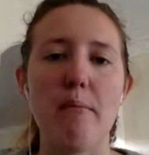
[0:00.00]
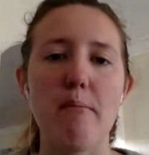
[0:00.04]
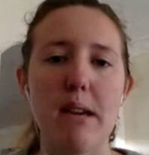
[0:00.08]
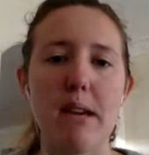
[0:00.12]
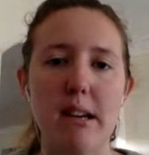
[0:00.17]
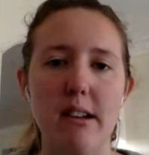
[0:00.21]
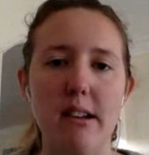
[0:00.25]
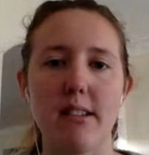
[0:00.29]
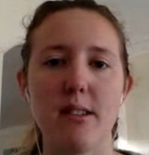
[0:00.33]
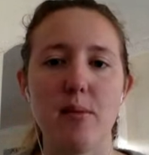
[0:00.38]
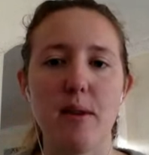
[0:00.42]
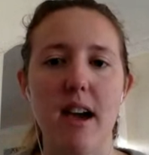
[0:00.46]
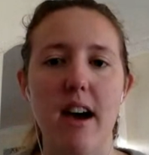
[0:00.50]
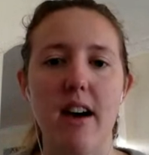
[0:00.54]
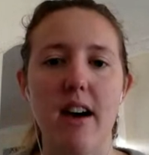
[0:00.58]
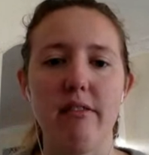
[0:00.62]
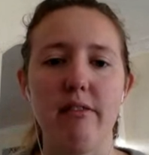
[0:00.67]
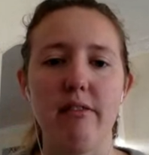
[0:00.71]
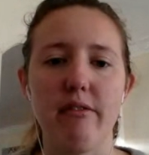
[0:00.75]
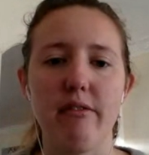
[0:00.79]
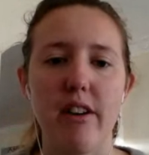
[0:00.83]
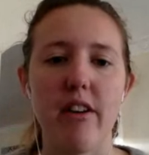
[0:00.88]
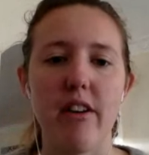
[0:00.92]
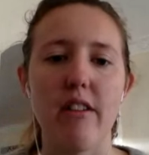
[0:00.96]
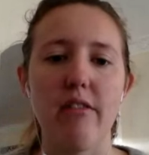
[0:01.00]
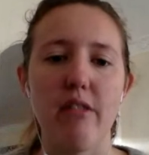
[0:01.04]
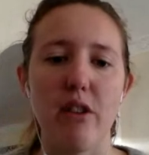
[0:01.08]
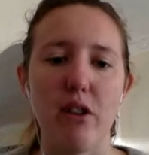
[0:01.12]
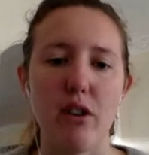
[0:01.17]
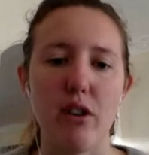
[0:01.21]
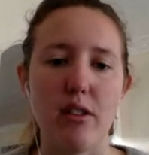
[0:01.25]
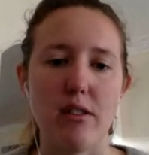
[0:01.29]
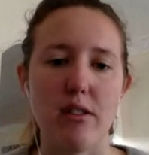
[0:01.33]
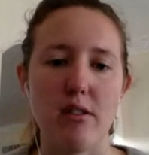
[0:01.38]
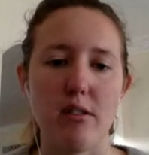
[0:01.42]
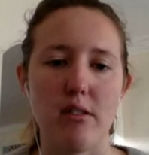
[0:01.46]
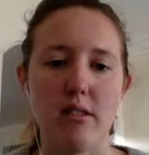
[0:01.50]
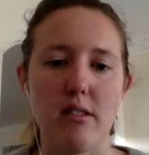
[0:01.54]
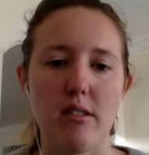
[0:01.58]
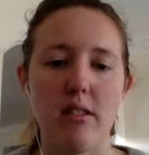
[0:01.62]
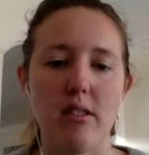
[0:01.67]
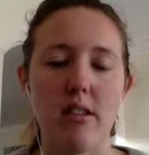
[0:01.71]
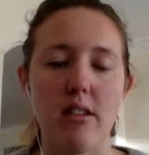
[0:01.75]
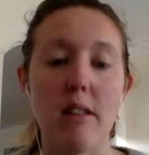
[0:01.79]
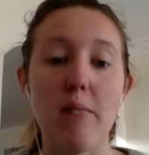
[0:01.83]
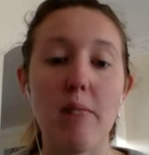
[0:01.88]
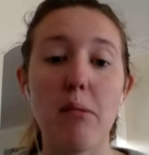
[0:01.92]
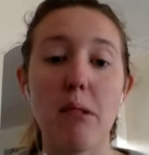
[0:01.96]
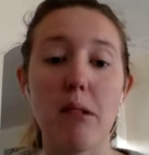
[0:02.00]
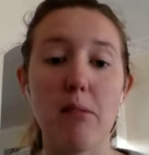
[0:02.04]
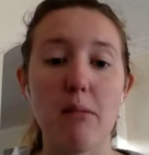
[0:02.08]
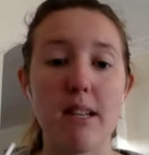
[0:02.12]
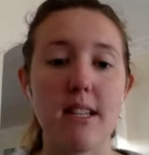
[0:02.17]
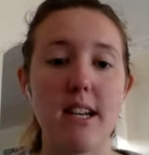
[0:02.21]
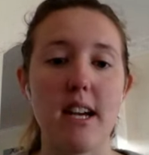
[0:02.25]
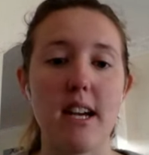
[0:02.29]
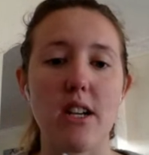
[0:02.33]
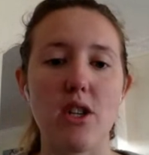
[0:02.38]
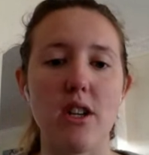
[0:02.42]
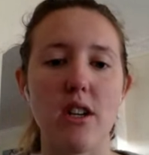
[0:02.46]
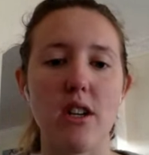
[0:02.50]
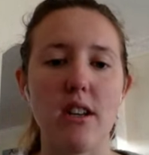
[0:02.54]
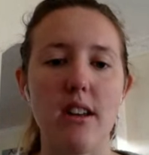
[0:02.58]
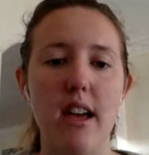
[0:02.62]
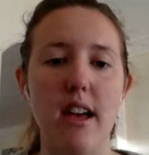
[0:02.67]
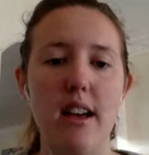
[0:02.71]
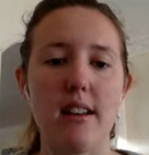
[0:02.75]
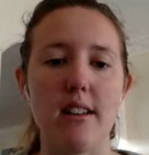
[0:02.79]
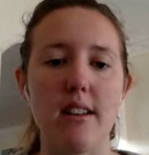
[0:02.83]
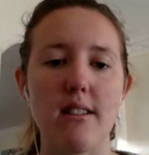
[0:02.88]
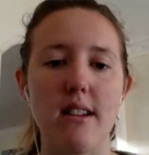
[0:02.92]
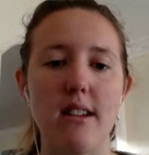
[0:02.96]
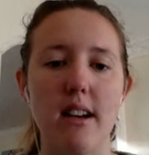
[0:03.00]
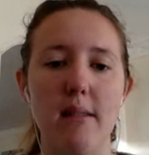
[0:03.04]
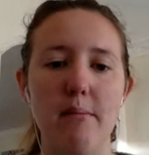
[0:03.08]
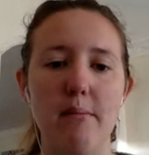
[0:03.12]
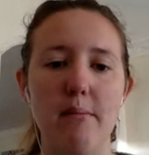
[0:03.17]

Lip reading: because we are very focused on implementation and